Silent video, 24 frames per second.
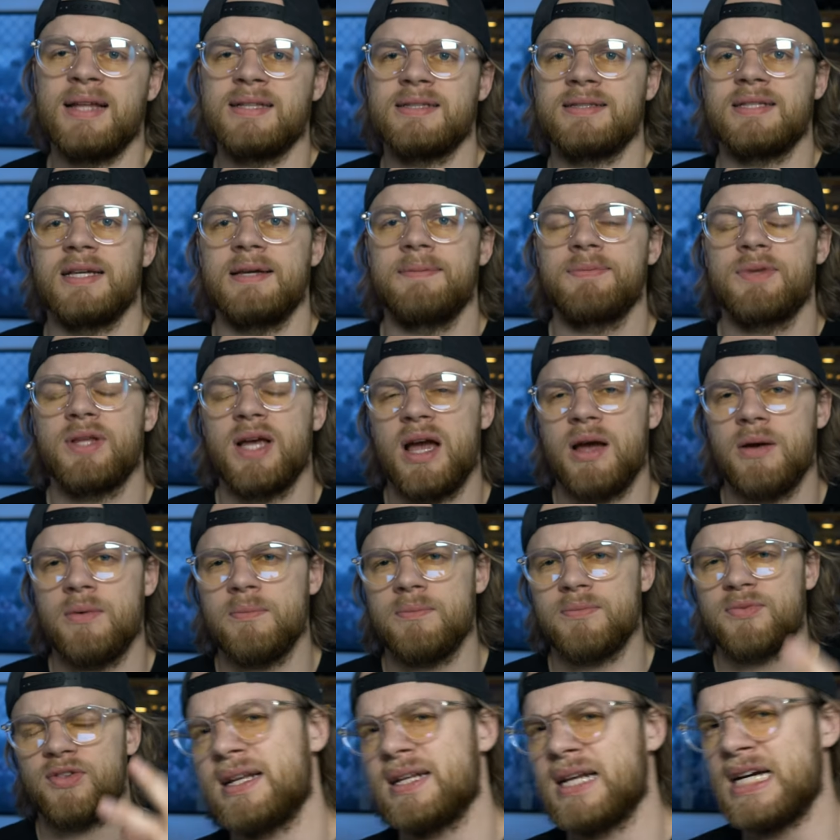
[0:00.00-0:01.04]
At the same
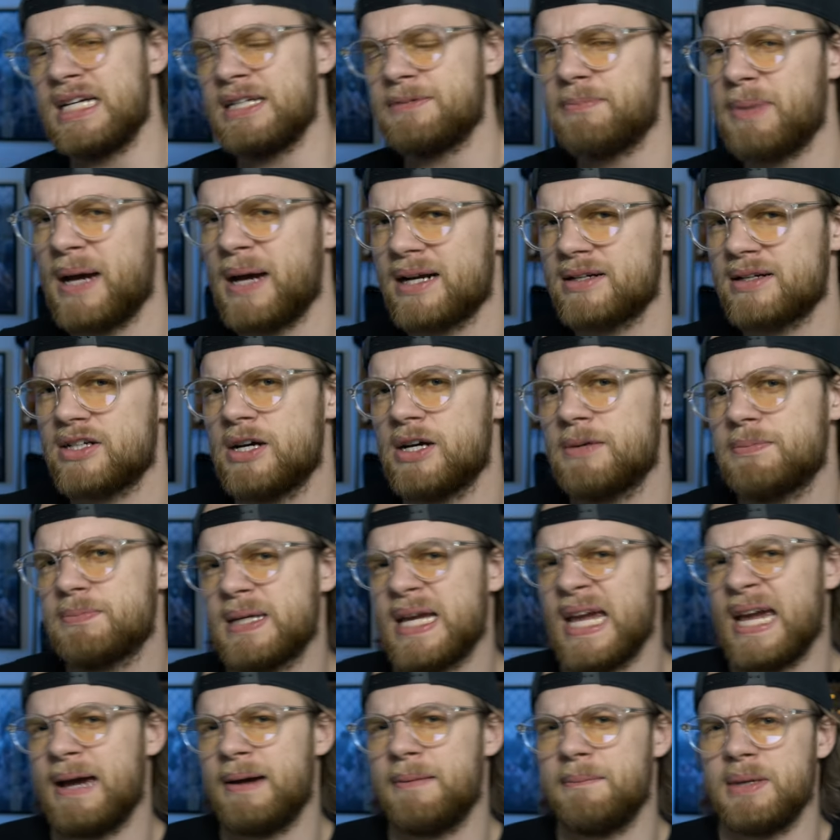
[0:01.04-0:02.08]
time, a nice backdrop
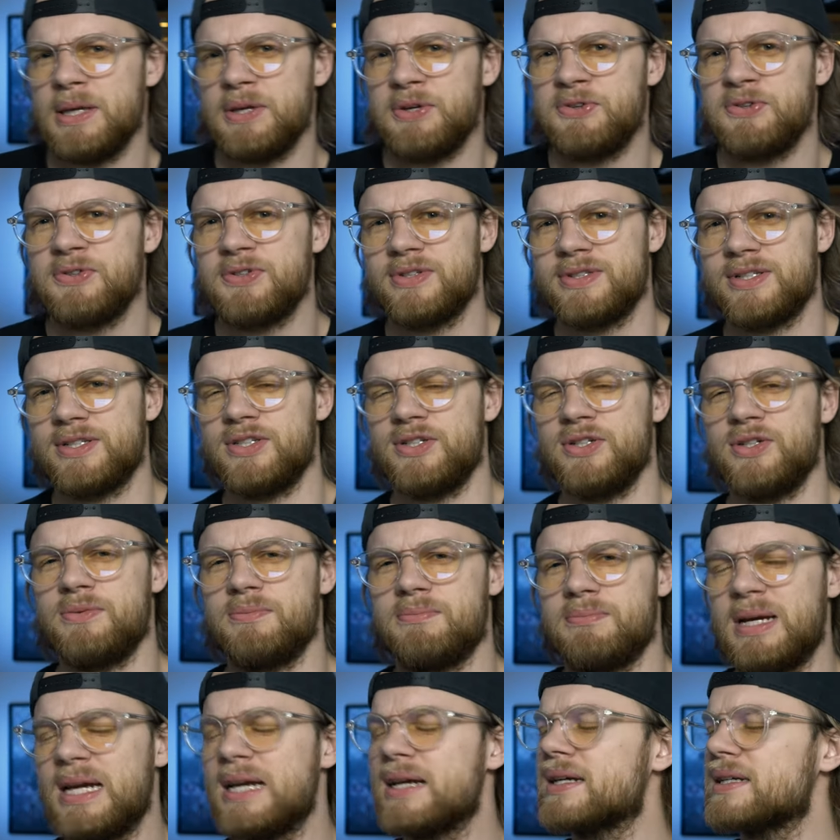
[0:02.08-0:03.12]
can be used to
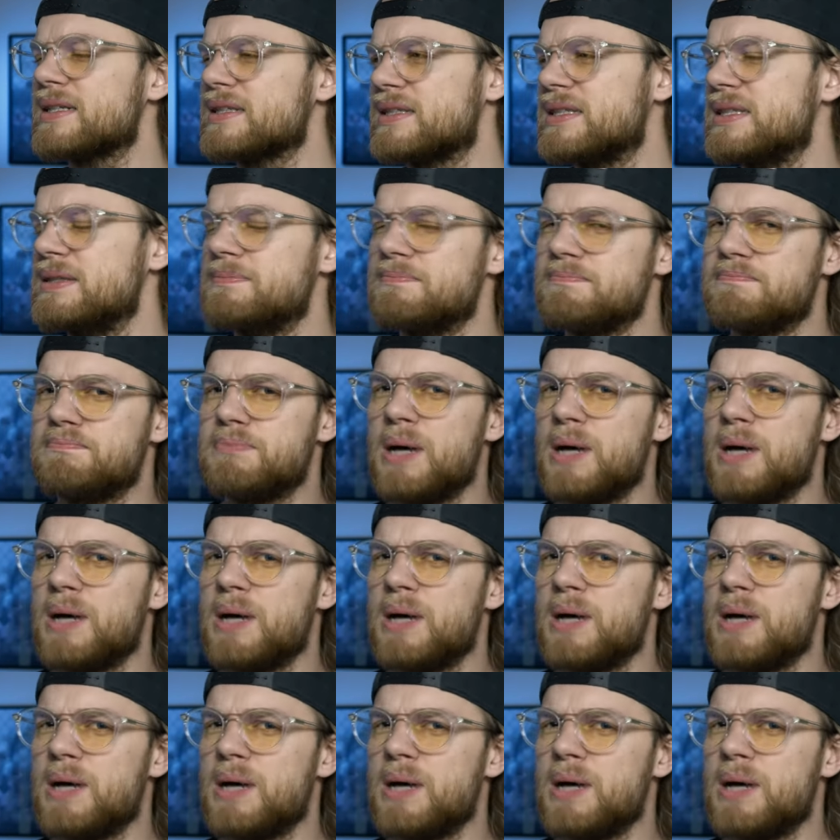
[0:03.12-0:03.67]
make a scene